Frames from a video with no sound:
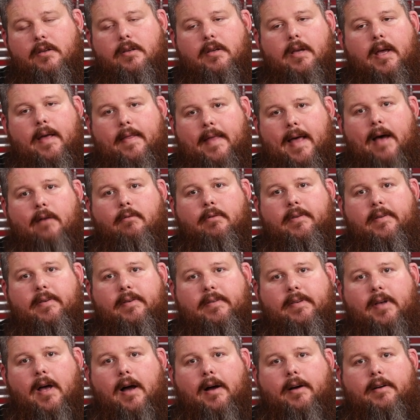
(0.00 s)
yeah, that would
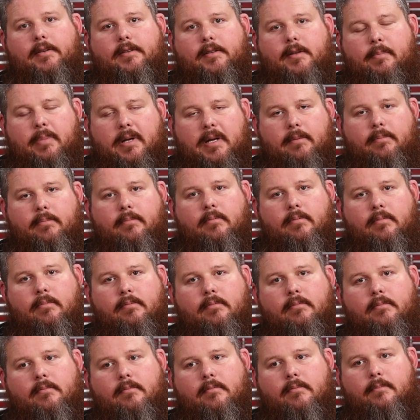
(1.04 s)
suck
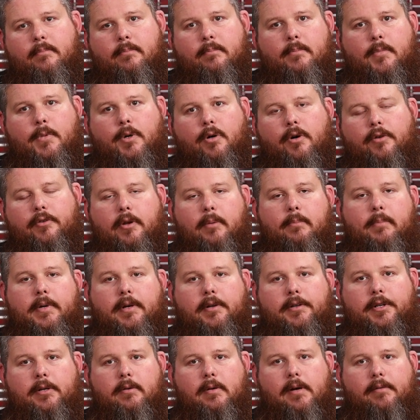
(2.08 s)
mold and
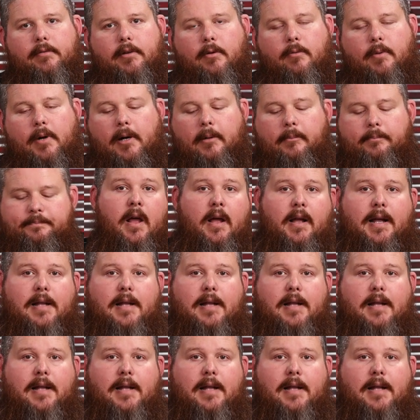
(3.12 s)
mildew everywhere.